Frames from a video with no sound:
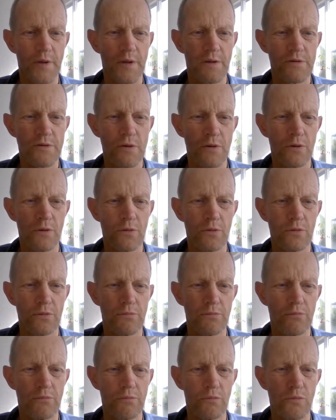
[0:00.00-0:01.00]
So
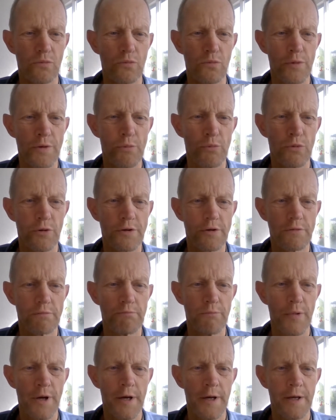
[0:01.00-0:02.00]
we would
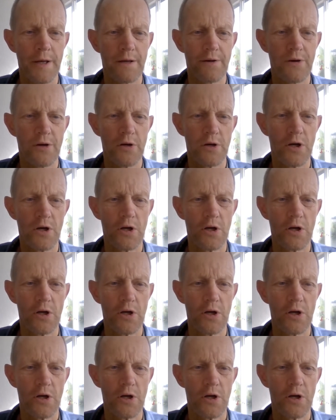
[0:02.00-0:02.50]
make